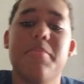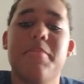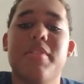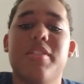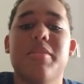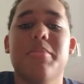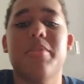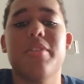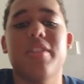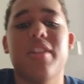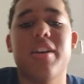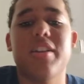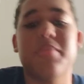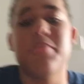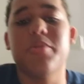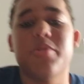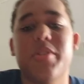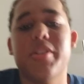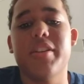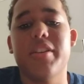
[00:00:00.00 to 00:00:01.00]
It's your boy Lost
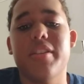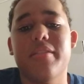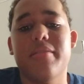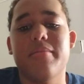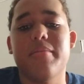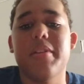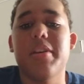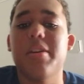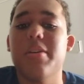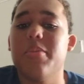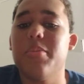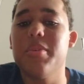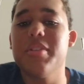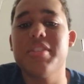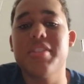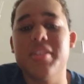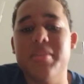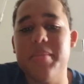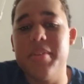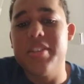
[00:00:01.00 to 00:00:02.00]
Boy.
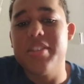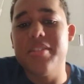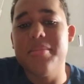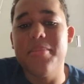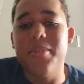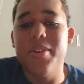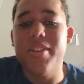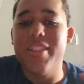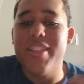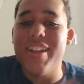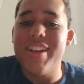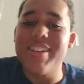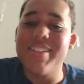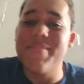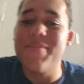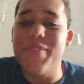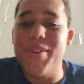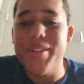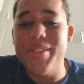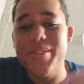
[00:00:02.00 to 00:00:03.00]
What's up? It's your boy Lost
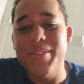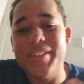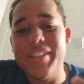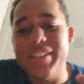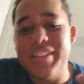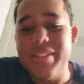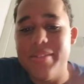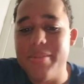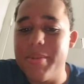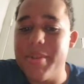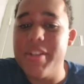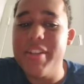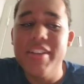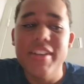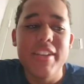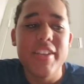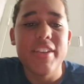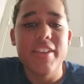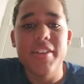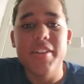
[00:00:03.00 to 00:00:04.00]
Boy 23.
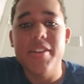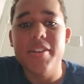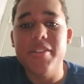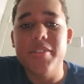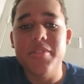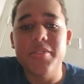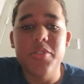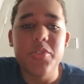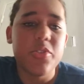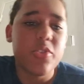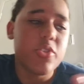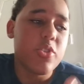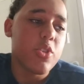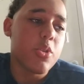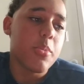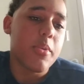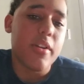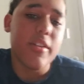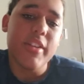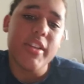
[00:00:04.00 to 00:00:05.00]
You know, new
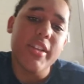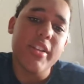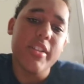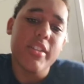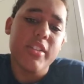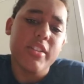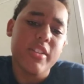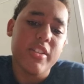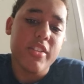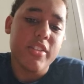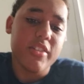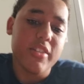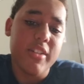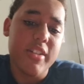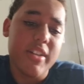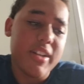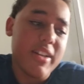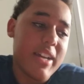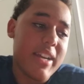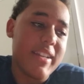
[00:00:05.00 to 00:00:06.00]
YouTuber on here, so you
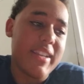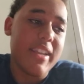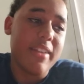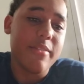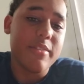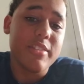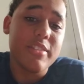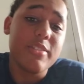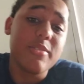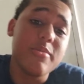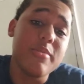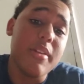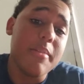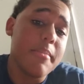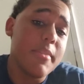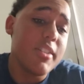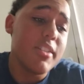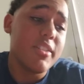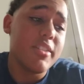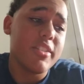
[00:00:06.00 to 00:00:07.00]
know I can't really do that
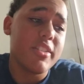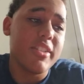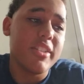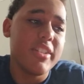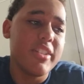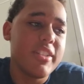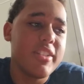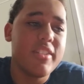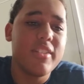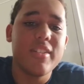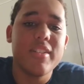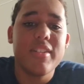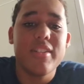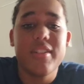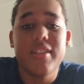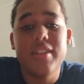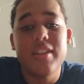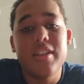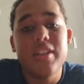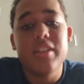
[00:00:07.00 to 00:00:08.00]
much here.
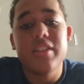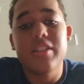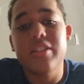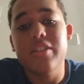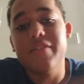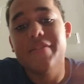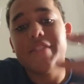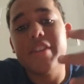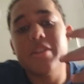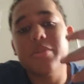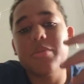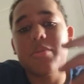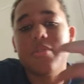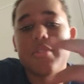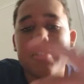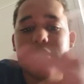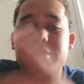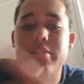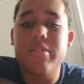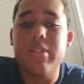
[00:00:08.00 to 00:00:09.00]
So if you guys want to
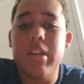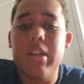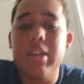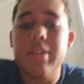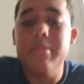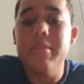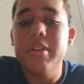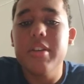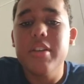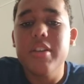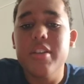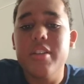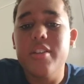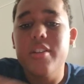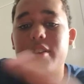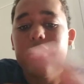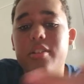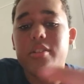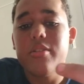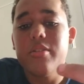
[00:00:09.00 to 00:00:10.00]
subscribe, you
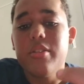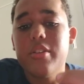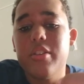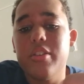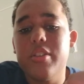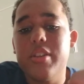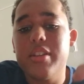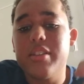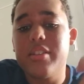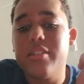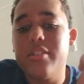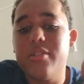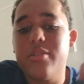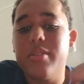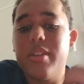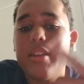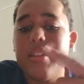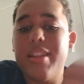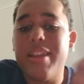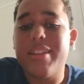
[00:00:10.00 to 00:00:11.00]
know you guys can do
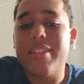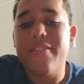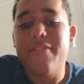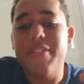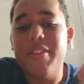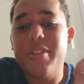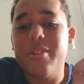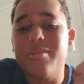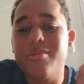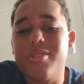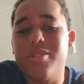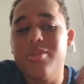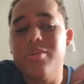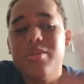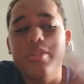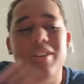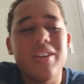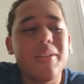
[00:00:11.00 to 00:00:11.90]
that like the video too.